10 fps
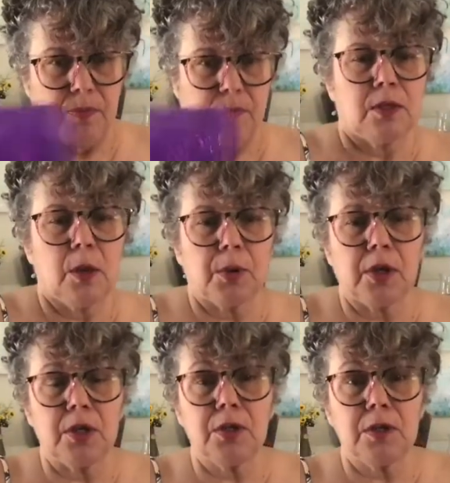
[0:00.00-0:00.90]
so we're
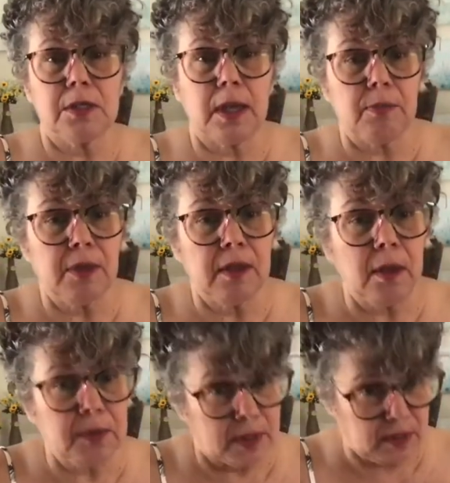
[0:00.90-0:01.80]
gonna do the same thing that
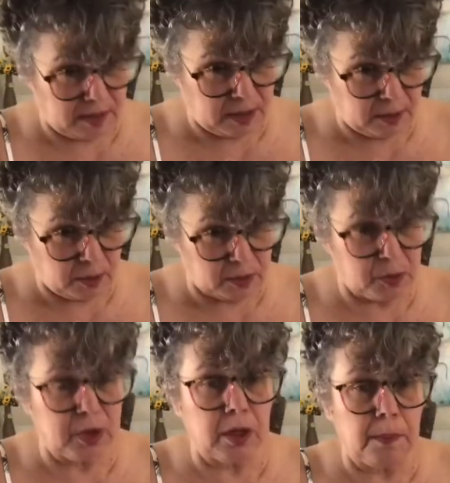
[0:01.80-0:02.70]
we did on the other ones.
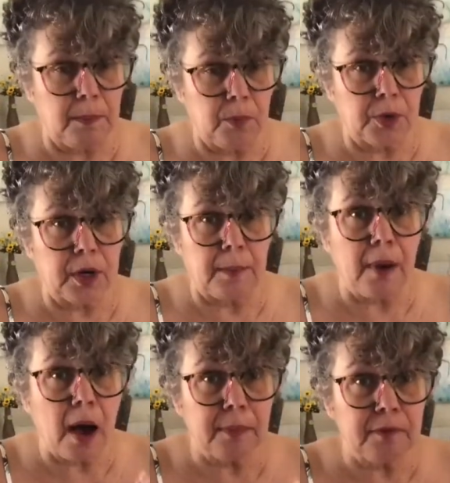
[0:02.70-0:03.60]
We're gonna
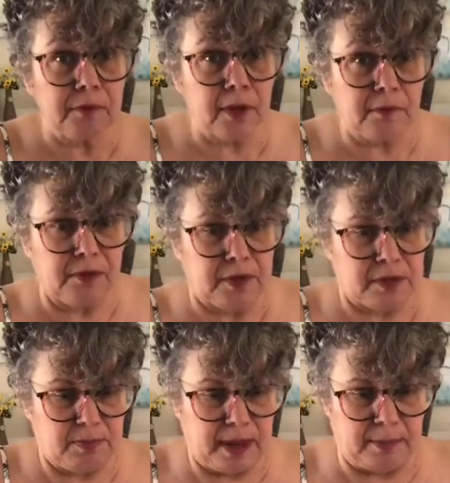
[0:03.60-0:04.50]
pop and fluff this
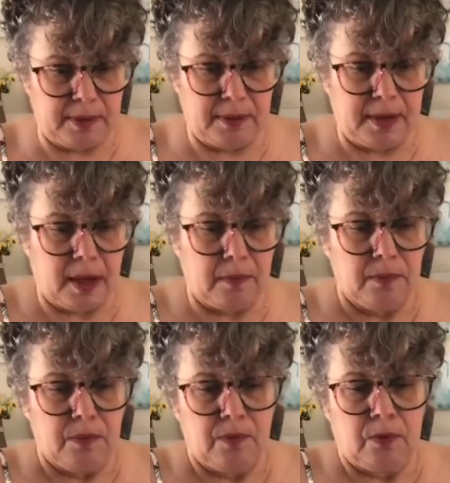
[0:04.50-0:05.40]
bad baby out.
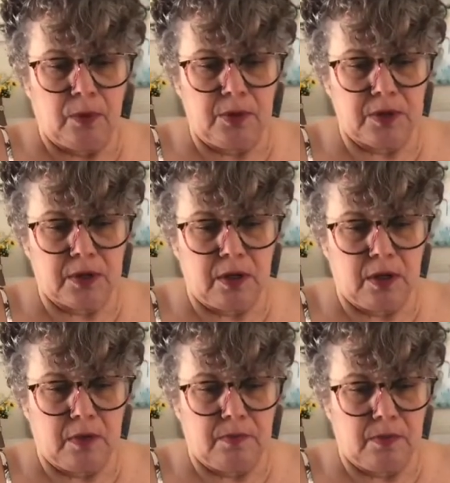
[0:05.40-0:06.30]
So we're just gonna
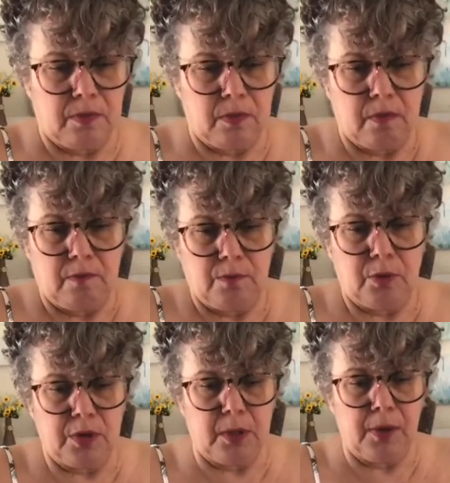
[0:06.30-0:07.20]

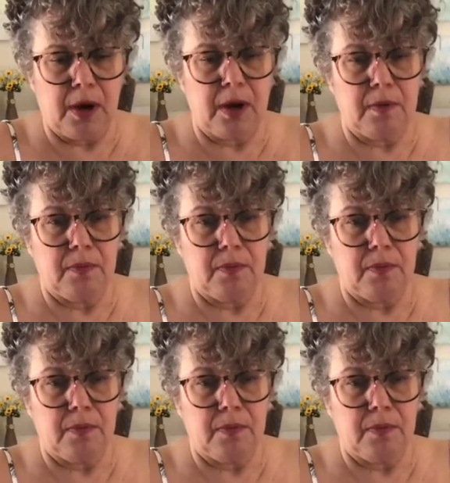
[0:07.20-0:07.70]
pull it apart.